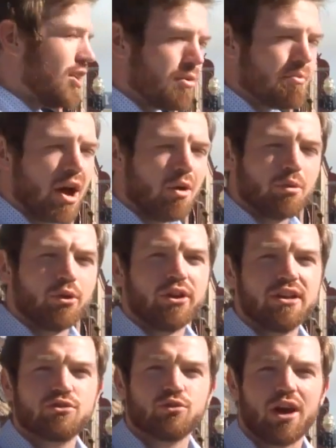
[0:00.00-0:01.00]
on Mount
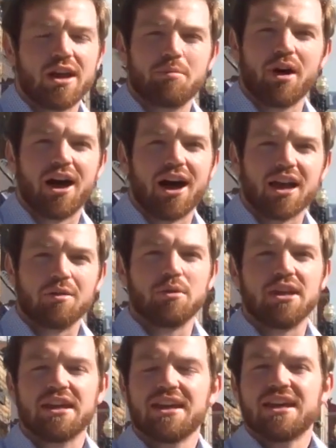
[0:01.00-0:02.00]
Maurice right behind
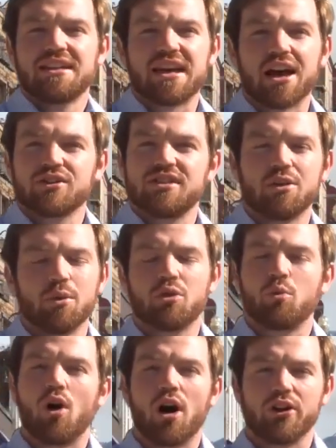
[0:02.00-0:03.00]
me, dousing with
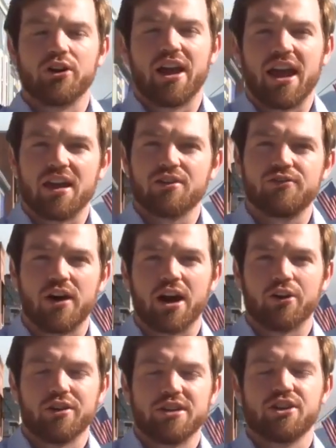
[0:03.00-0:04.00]
water and
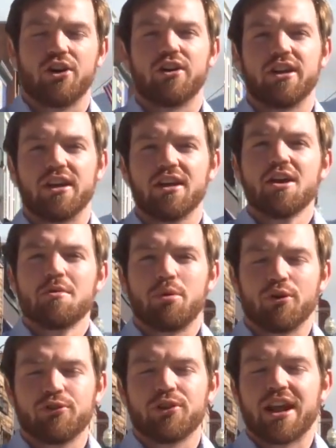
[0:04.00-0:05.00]
fire retardant.
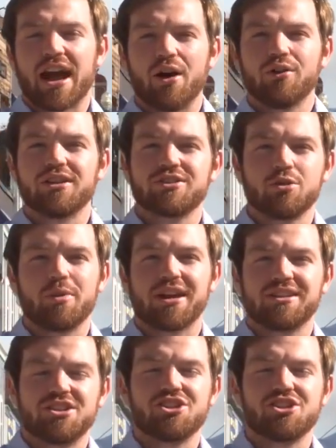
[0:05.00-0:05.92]
But for now, let's go back to